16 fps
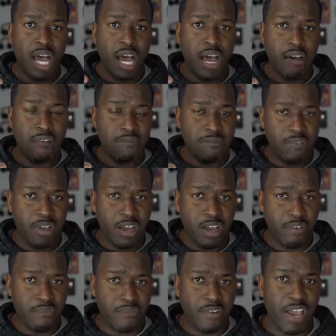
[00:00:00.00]
uh,
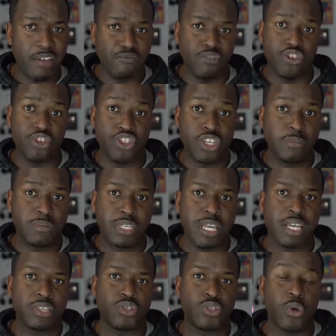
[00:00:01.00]
uh, five G
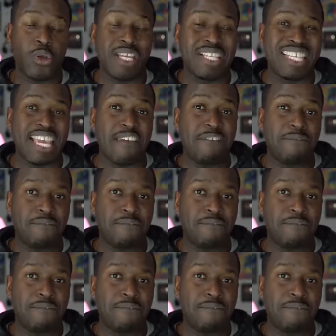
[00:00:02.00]
chipset, so it's a